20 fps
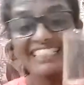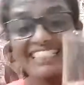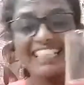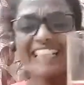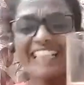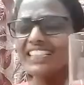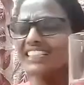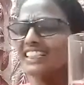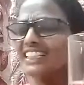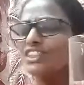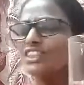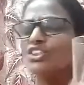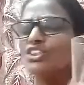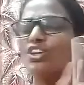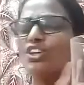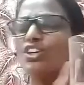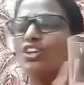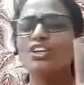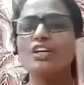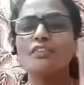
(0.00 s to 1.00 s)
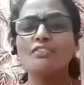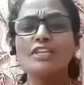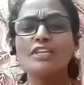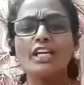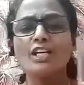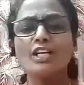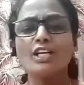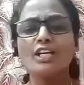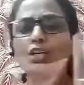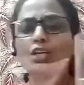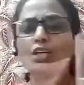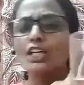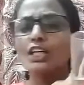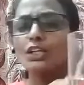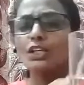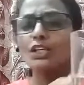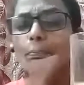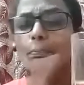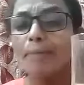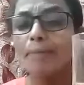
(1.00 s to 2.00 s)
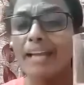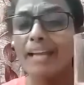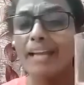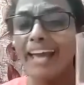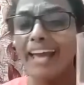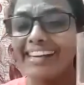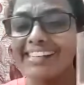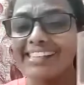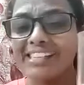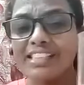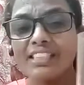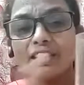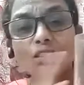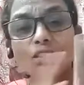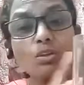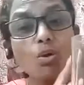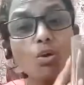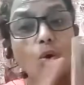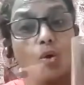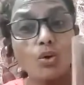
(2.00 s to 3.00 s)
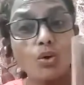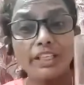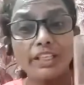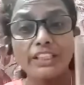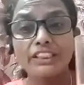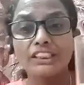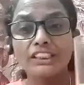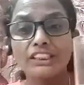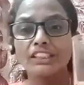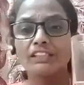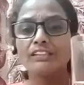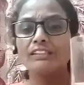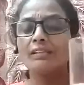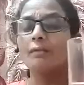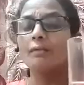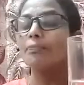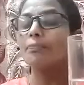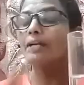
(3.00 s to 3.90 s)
It does not have yellow color, black color, orange color.